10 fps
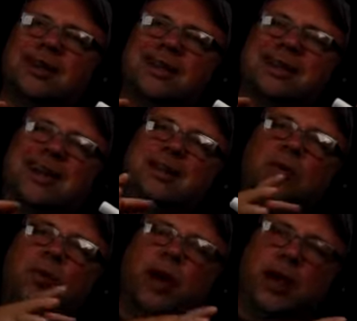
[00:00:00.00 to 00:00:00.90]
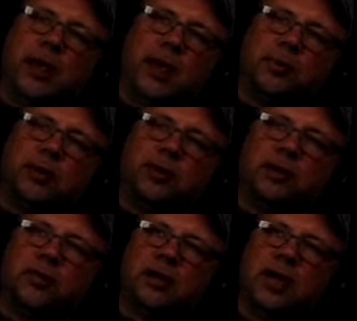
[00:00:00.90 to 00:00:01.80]
another way. I'm going to
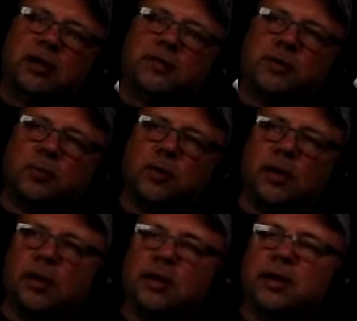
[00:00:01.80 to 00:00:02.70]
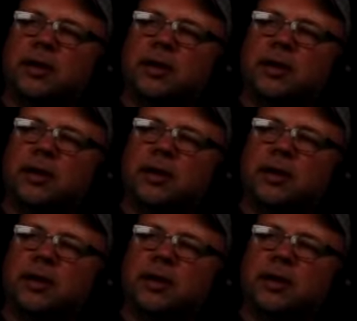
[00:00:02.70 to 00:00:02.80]
give you the other formula.